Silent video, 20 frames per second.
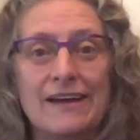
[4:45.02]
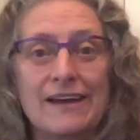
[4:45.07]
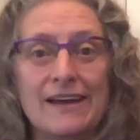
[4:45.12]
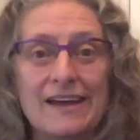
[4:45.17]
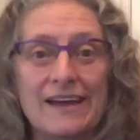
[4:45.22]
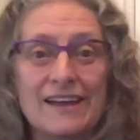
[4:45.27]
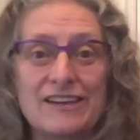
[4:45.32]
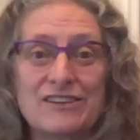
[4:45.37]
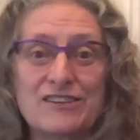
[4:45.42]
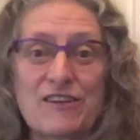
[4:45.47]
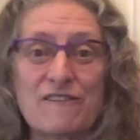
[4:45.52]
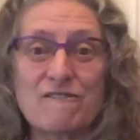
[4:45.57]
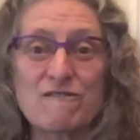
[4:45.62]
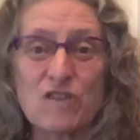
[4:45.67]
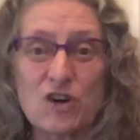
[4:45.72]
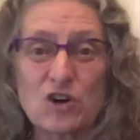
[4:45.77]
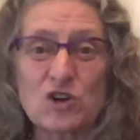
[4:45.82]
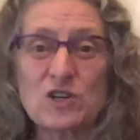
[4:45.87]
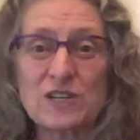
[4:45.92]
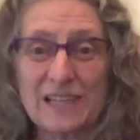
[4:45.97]
it's the
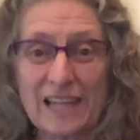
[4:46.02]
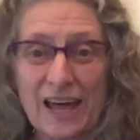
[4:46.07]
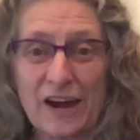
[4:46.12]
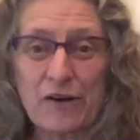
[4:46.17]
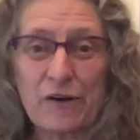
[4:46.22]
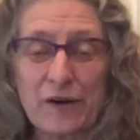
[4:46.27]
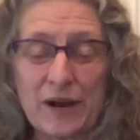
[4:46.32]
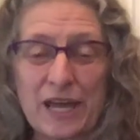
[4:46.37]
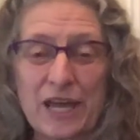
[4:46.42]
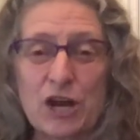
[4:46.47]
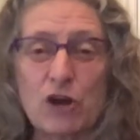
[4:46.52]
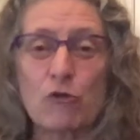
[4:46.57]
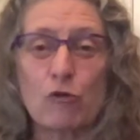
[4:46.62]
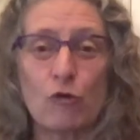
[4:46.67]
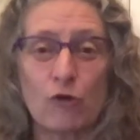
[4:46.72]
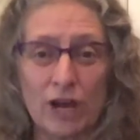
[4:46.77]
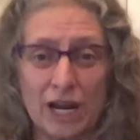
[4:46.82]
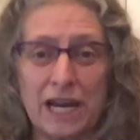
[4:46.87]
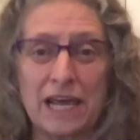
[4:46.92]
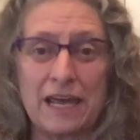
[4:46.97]
first letter in
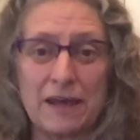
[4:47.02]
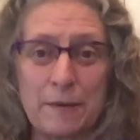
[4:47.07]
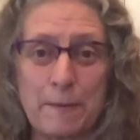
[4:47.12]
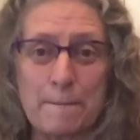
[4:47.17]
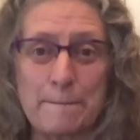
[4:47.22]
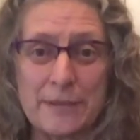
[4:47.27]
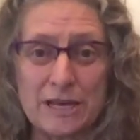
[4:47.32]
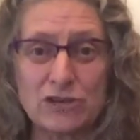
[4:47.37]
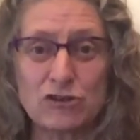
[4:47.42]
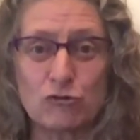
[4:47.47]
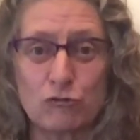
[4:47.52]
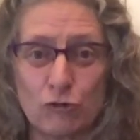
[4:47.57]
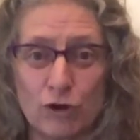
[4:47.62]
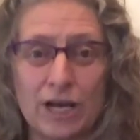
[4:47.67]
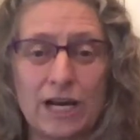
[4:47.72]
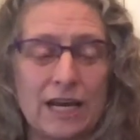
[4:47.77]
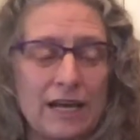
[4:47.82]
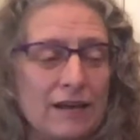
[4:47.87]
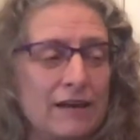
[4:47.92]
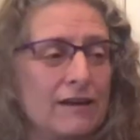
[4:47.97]
Rinnie, Miss
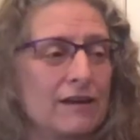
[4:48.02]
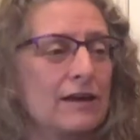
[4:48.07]
Rinnie.